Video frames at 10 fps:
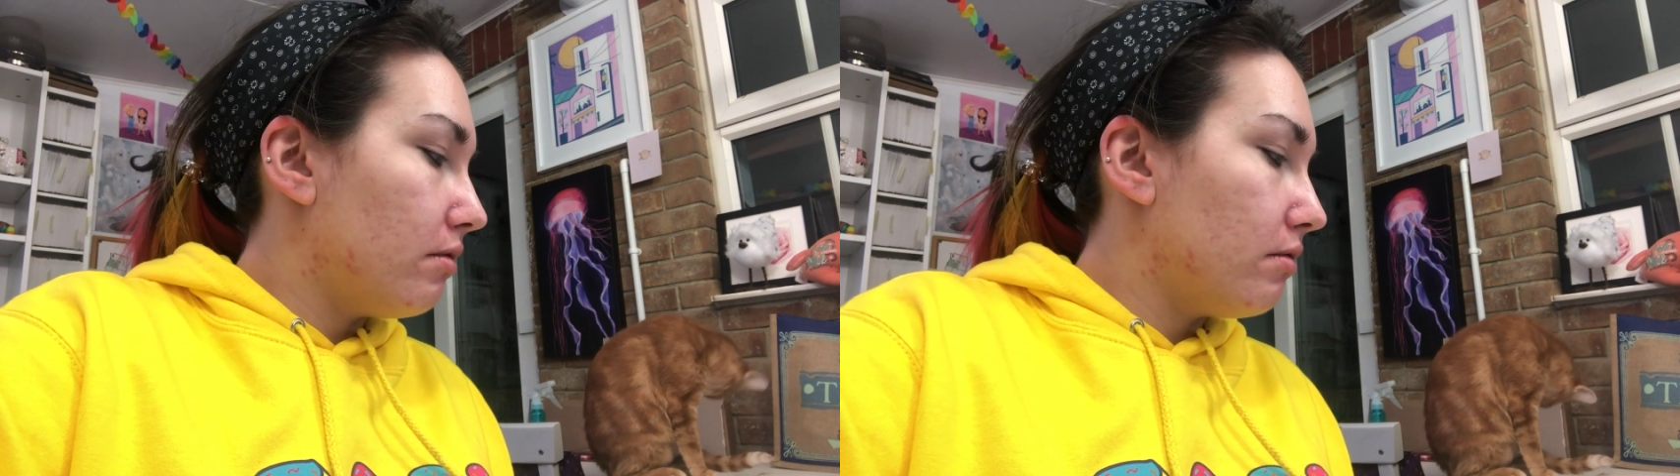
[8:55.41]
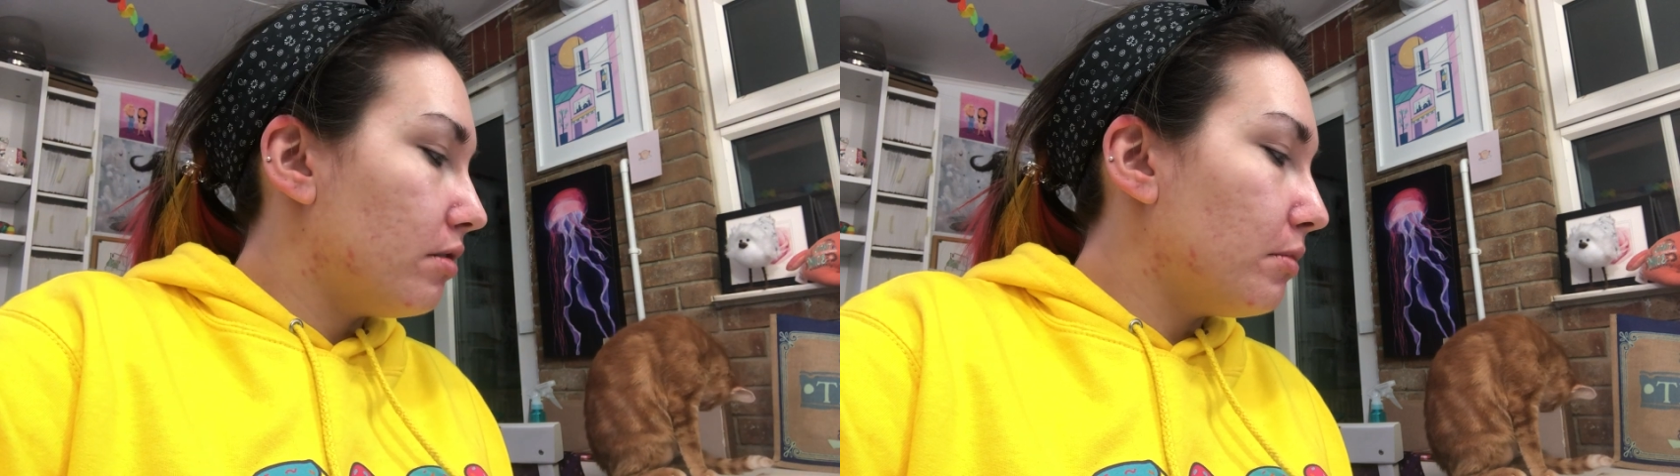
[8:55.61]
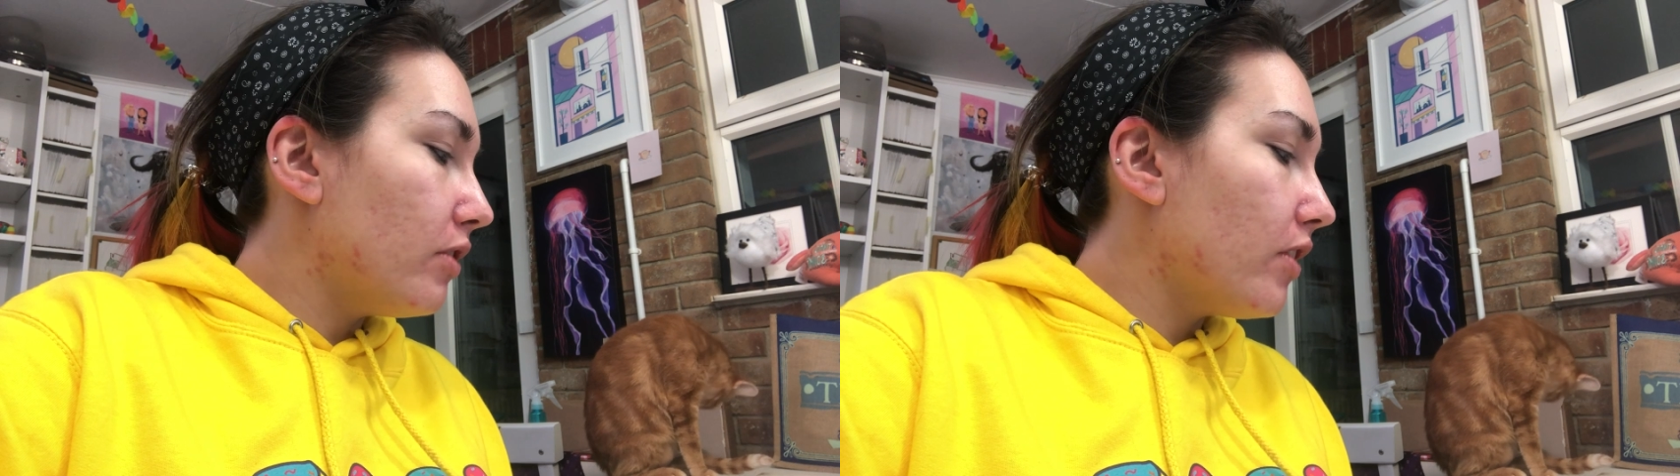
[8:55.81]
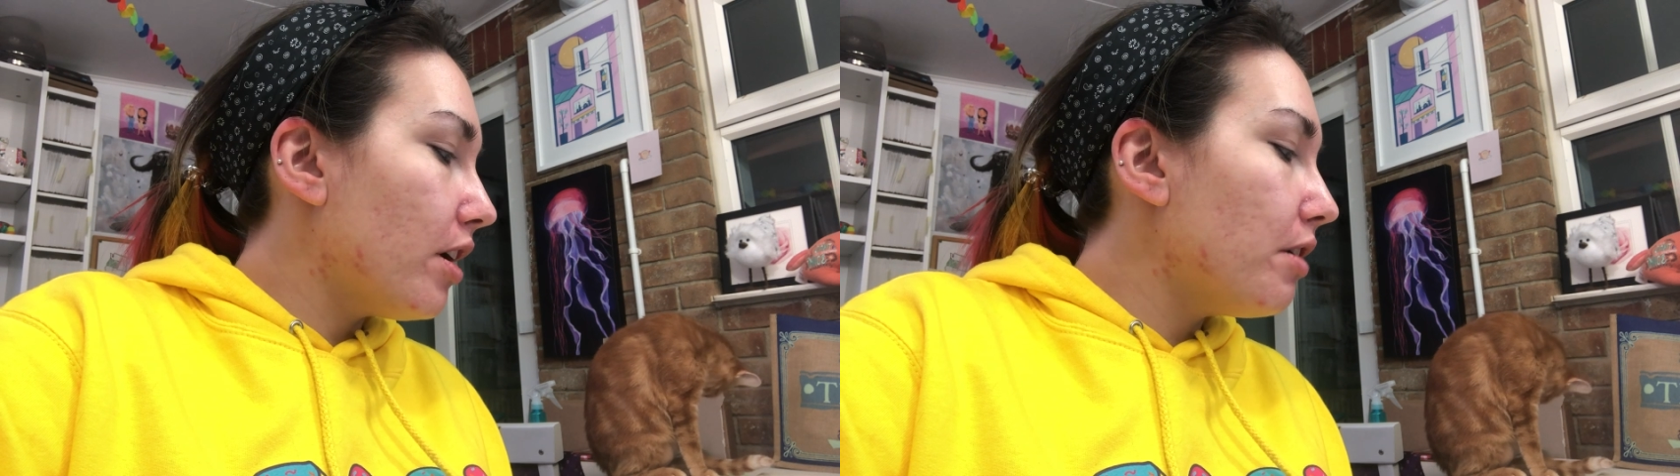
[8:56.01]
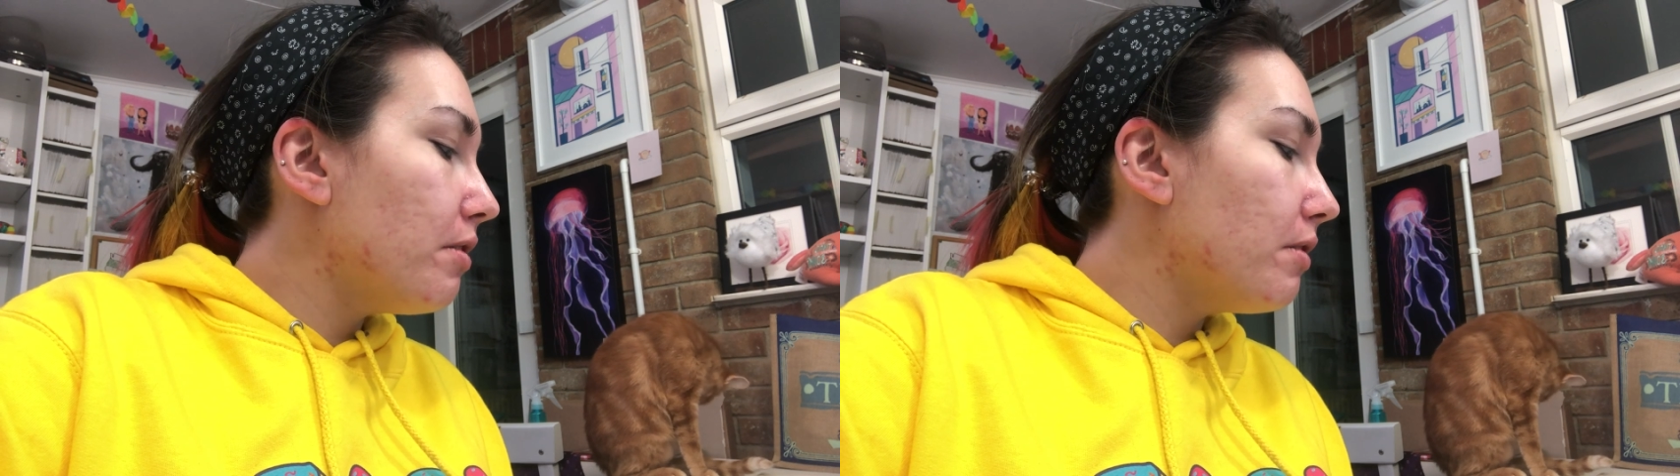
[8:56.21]

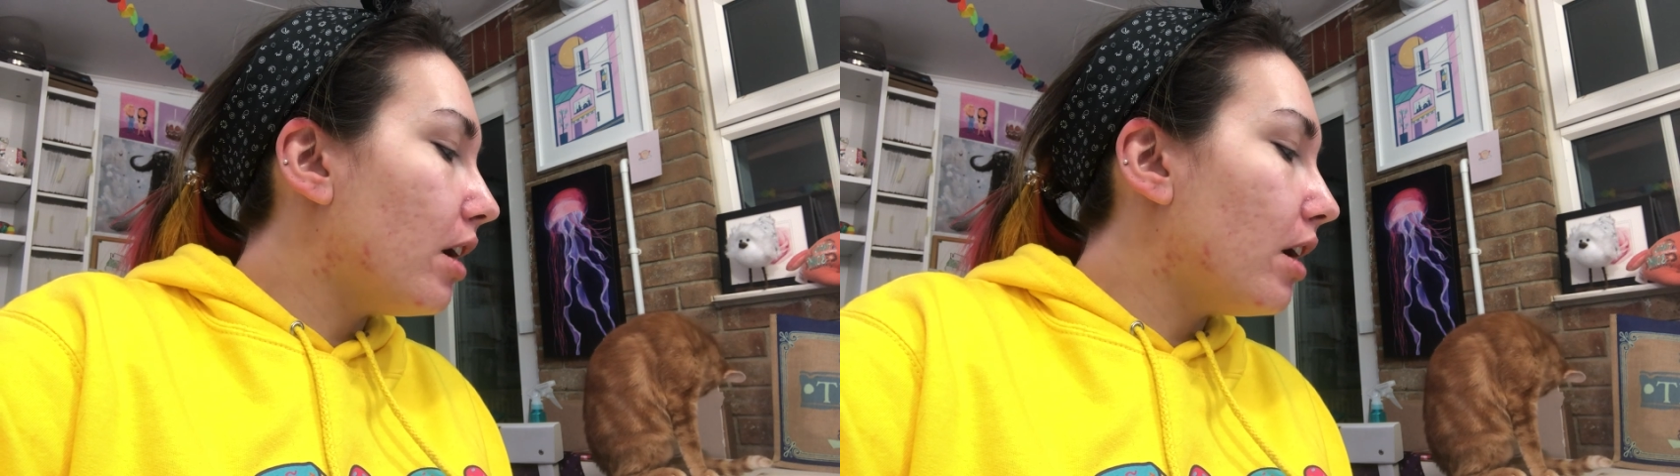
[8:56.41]
tomorrow